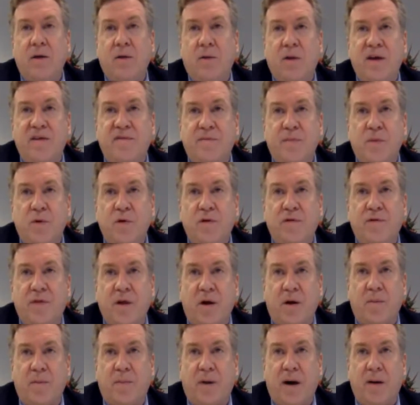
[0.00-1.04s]
we've moved
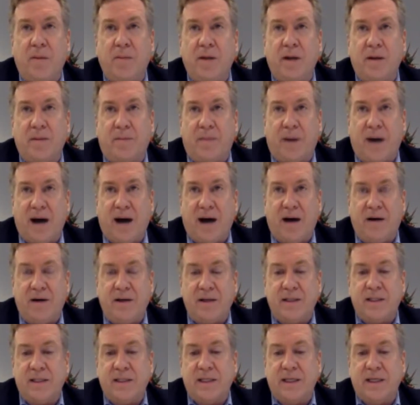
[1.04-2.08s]
their public
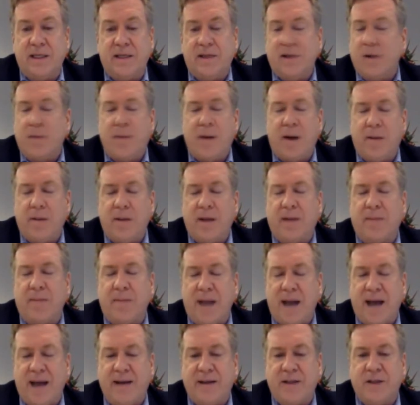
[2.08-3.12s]
policy, their public
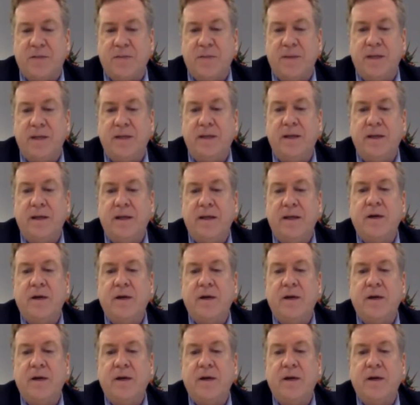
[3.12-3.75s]
management